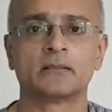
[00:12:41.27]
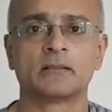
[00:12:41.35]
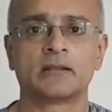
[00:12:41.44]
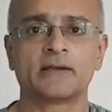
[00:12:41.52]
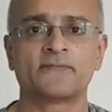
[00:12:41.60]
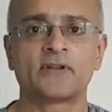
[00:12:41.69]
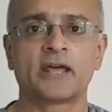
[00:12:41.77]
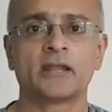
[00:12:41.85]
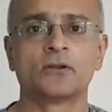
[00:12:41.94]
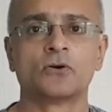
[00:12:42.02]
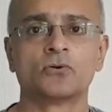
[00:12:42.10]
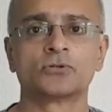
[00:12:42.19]
The left
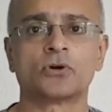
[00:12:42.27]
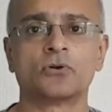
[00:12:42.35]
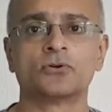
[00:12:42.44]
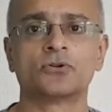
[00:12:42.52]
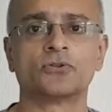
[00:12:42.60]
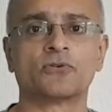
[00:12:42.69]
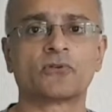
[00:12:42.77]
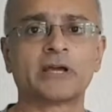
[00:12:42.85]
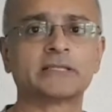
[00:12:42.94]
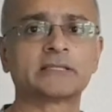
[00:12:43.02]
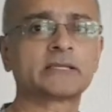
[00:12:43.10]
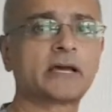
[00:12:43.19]
hand goes on to the
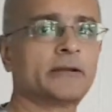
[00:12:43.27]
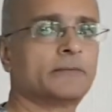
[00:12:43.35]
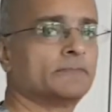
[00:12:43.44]
right side